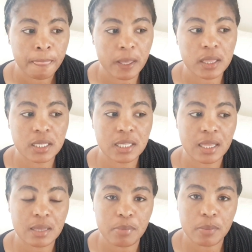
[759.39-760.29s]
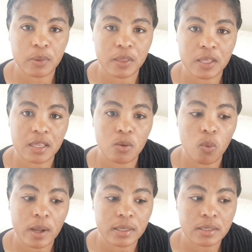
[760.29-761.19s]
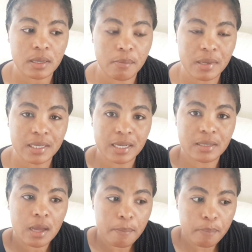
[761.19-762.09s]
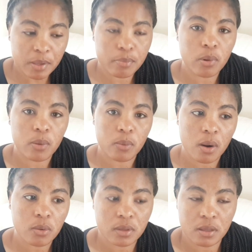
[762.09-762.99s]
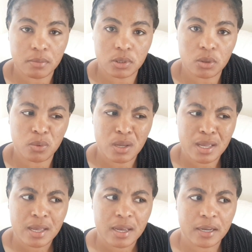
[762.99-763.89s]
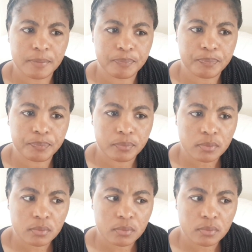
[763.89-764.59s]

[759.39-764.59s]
Then these are the people that they want immediate people around them. So um